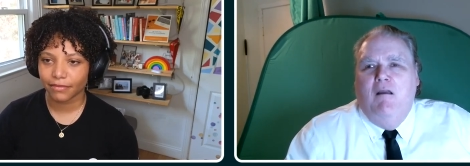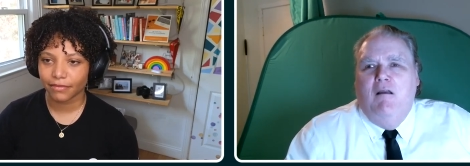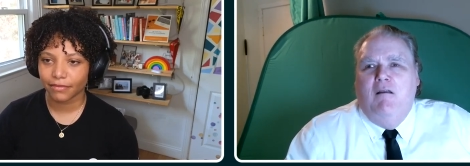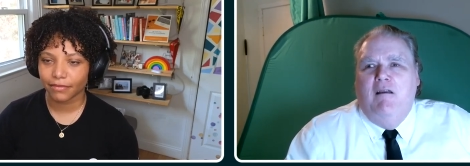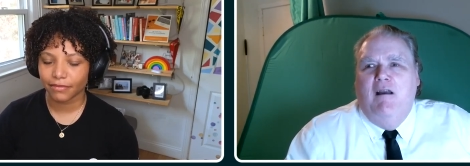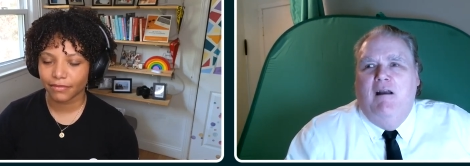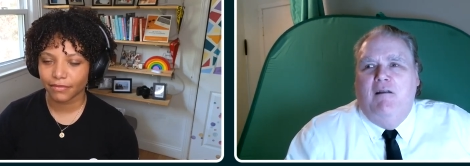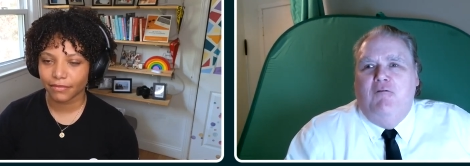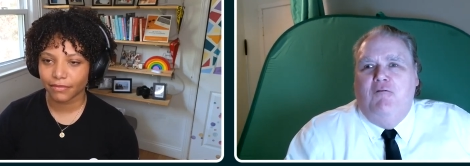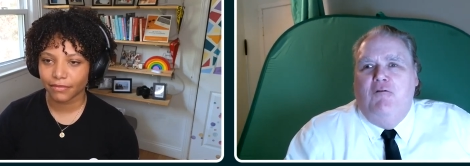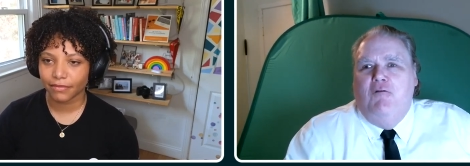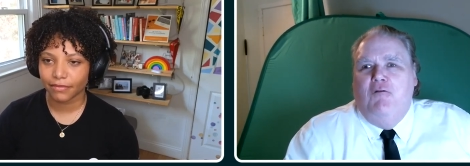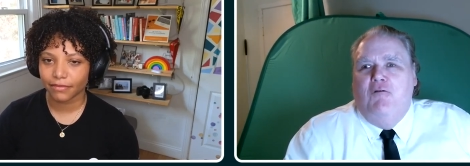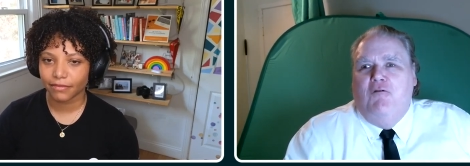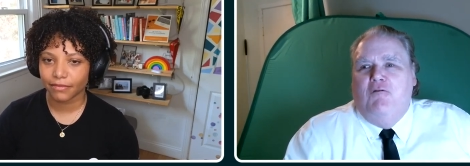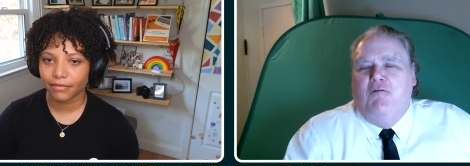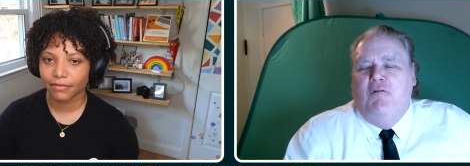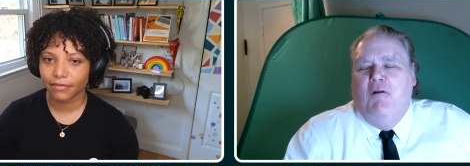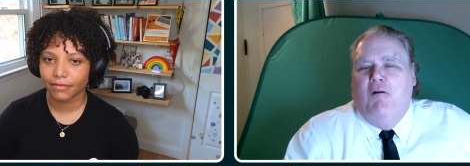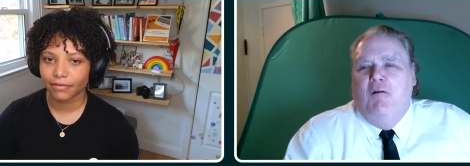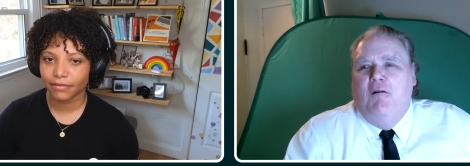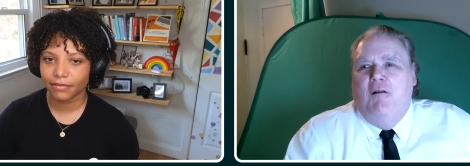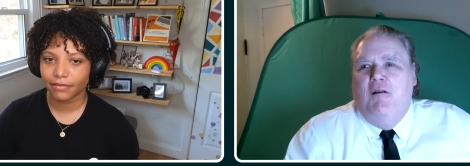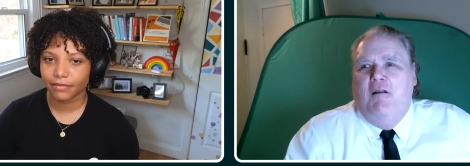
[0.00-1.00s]
Speaker 1: got you
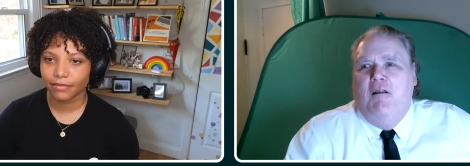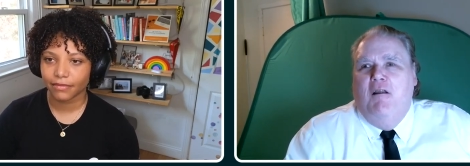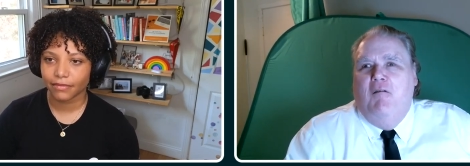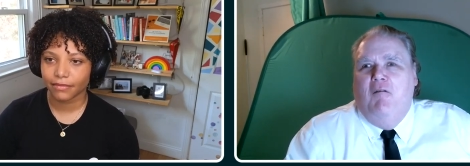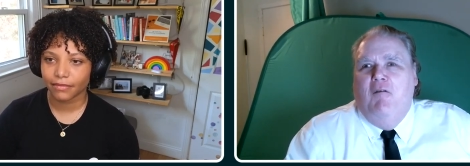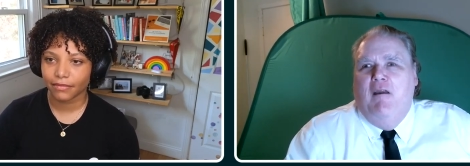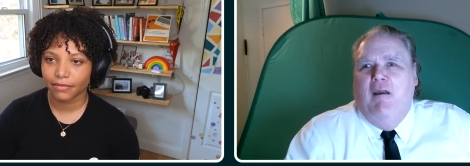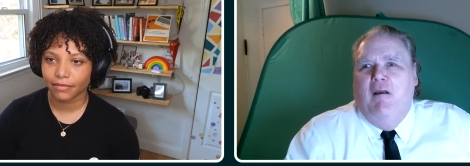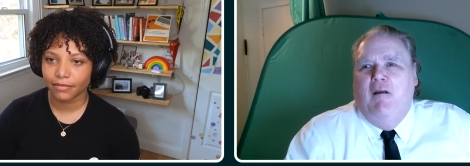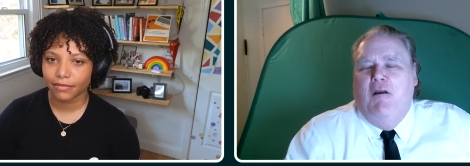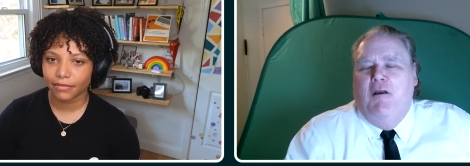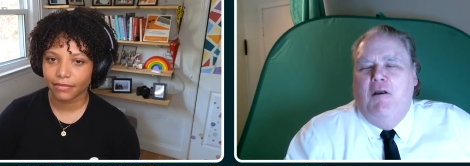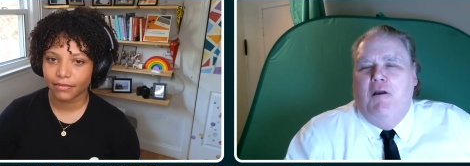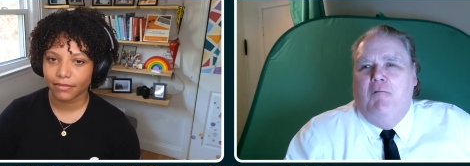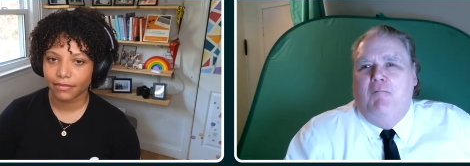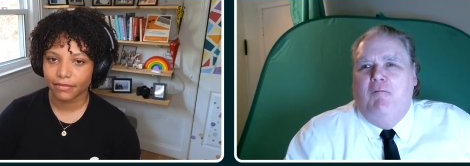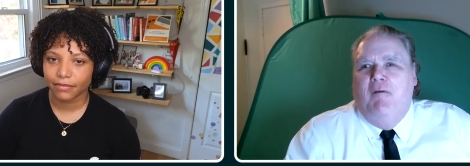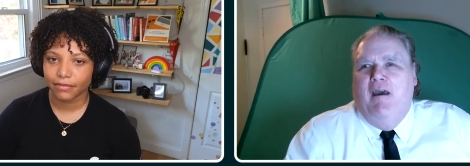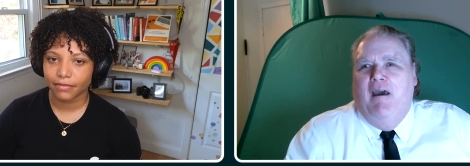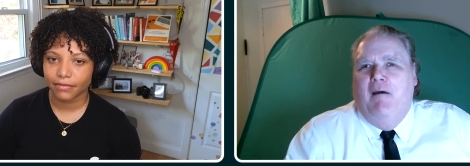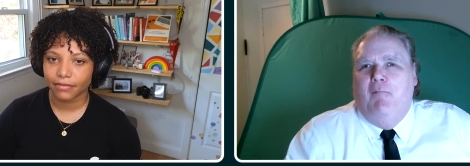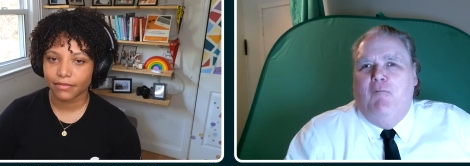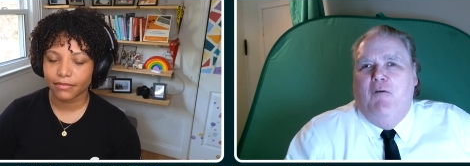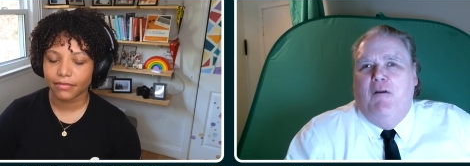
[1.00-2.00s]
started in the area of
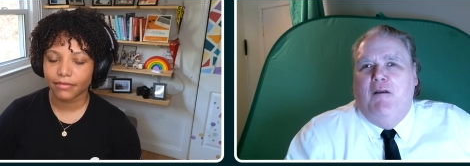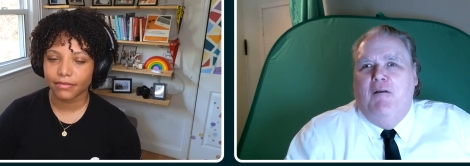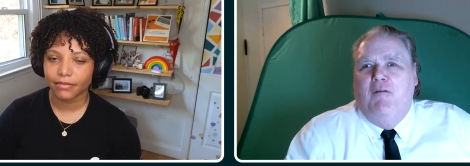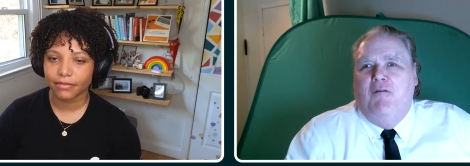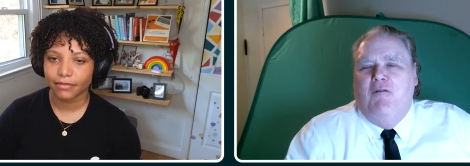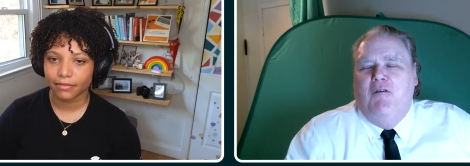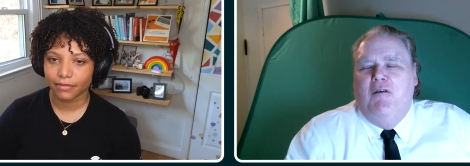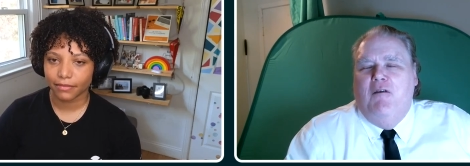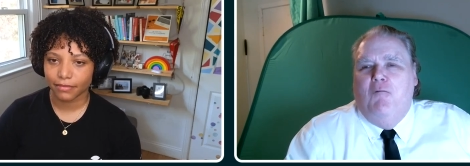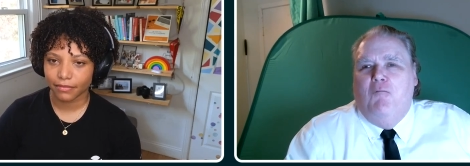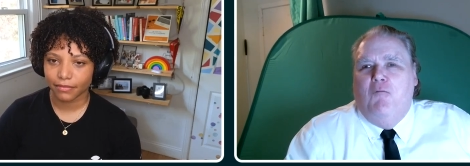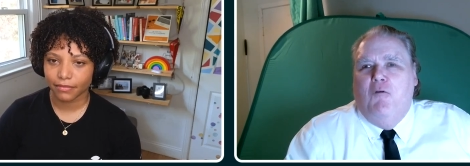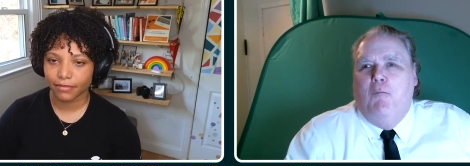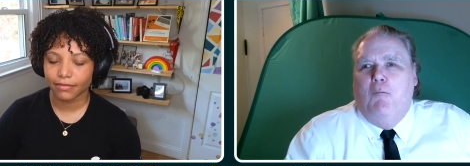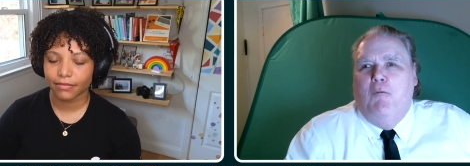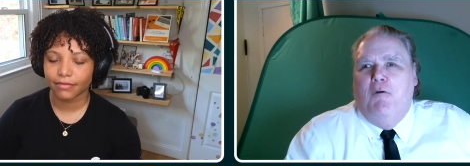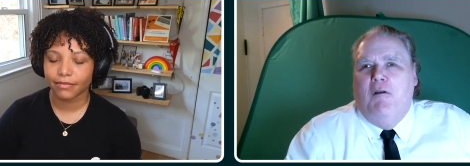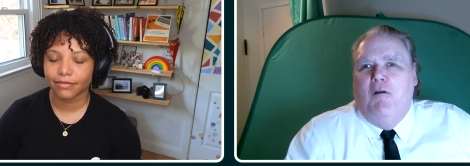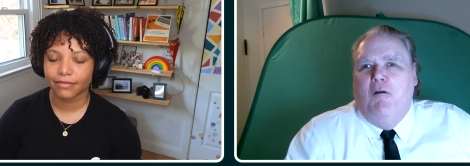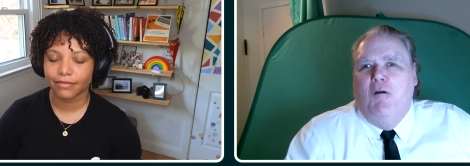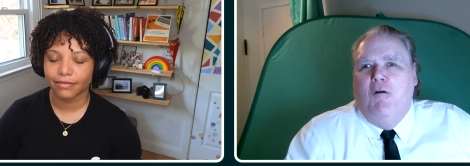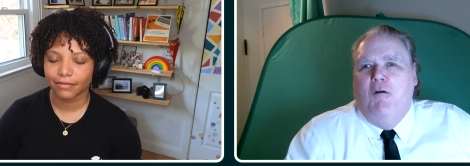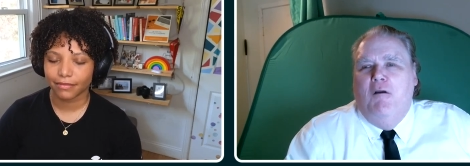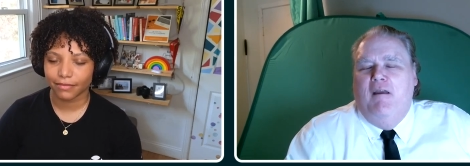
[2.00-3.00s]
advocacy from an
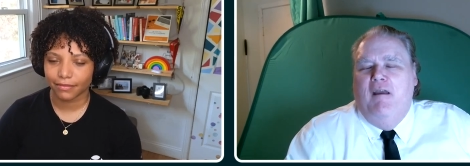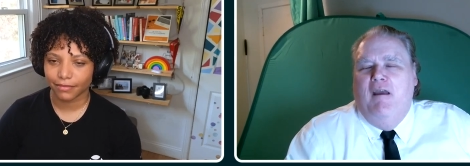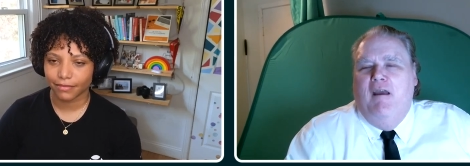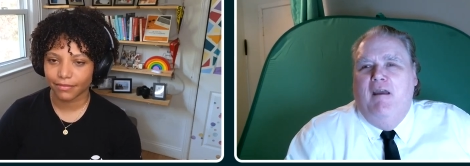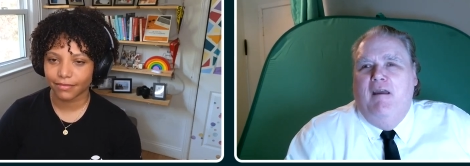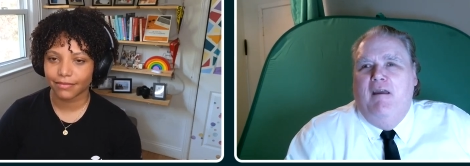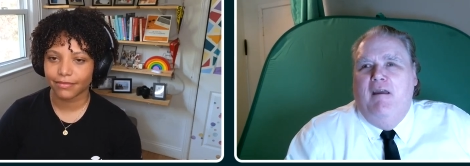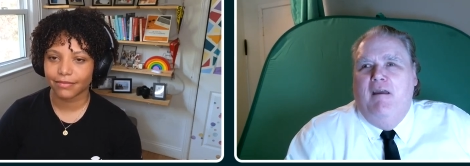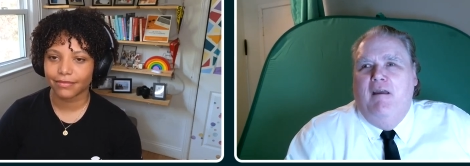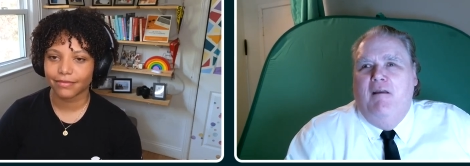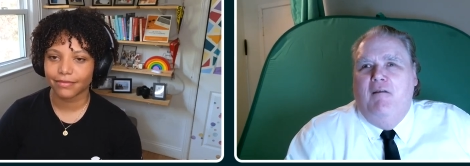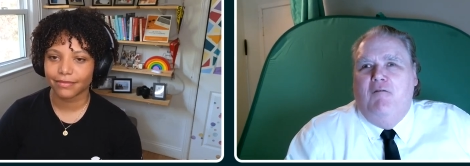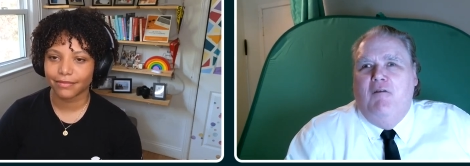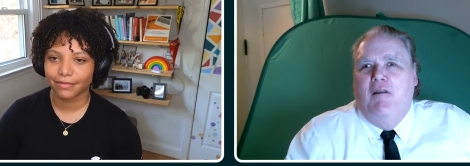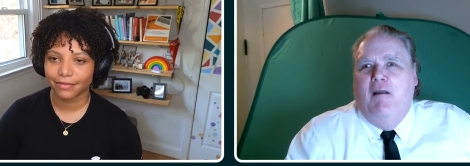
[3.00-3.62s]
early age,